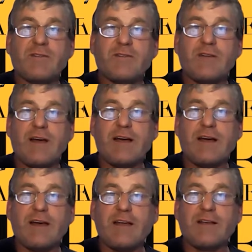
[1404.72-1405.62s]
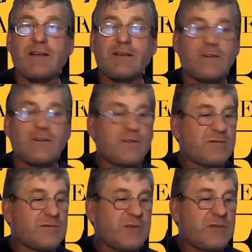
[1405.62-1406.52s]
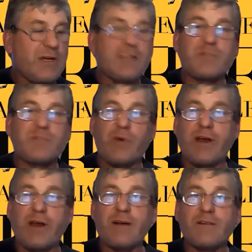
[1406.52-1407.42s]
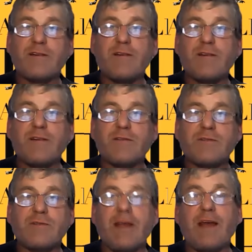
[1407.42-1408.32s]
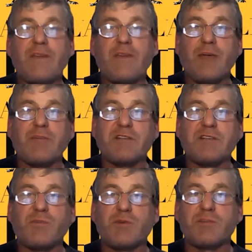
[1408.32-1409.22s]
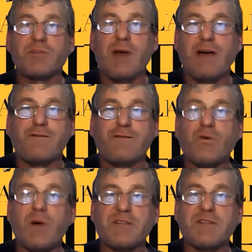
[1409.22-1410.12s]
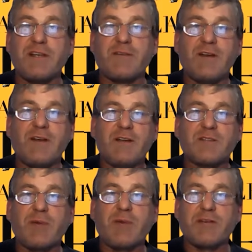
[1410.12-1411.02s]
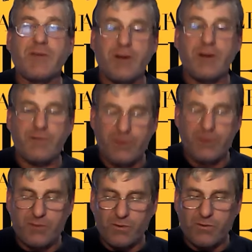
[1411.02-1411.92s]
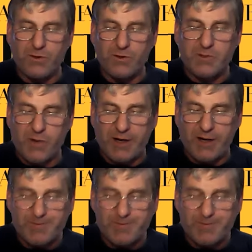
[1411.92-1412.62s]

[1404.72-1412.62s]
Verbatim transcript: uh, in early spring, get out the empties and put some half full ones in to make sure they've got food for, for spring.